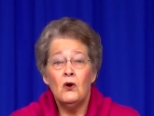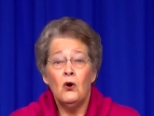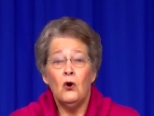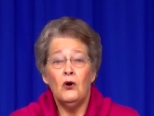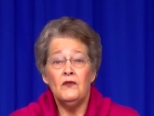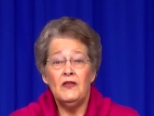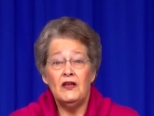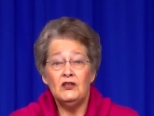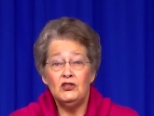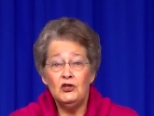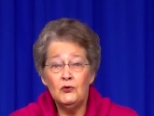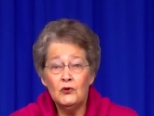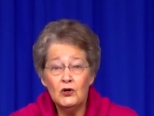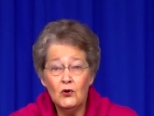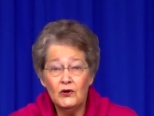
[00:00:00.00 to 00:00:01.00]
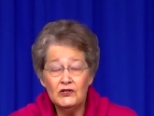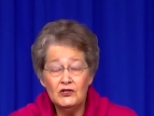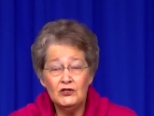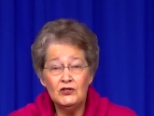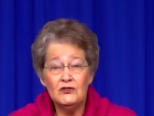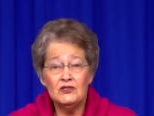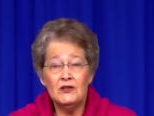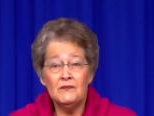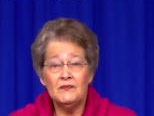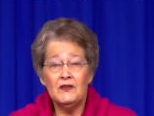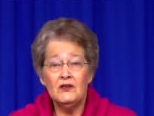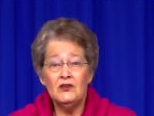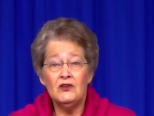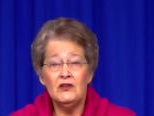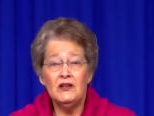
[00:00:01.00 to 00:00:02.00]
or that you were going to do
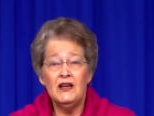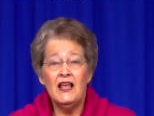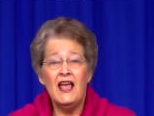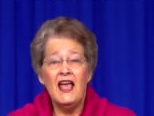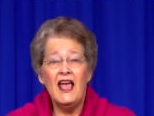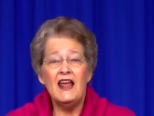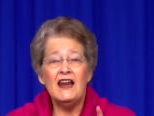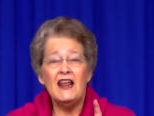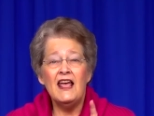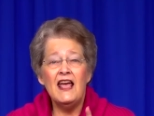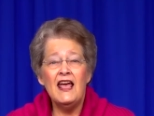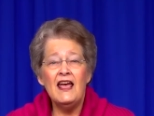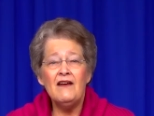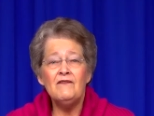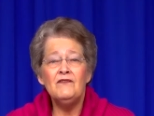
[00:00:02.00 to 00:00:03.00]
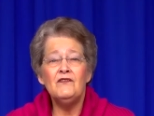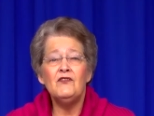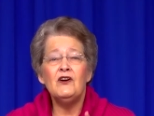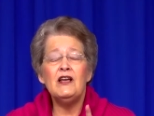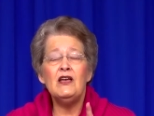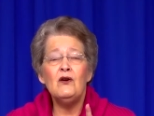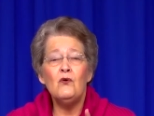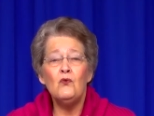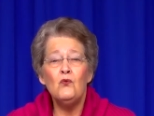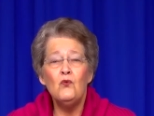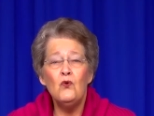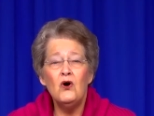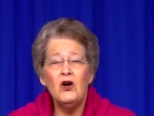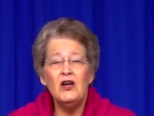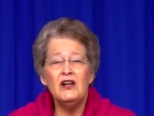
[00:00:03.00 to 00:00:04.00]
something good? And
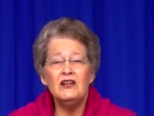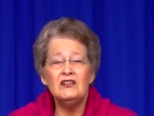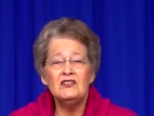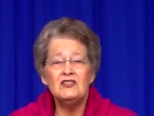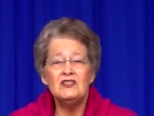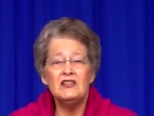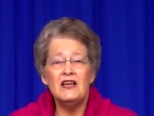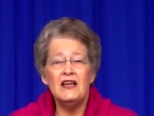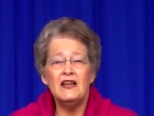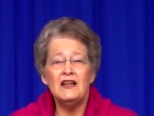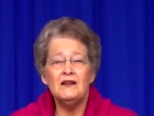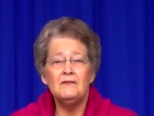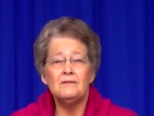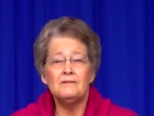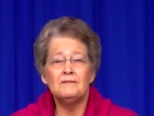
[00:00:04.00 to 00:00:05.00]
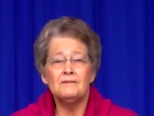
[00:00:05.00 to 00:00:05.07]
everyone said,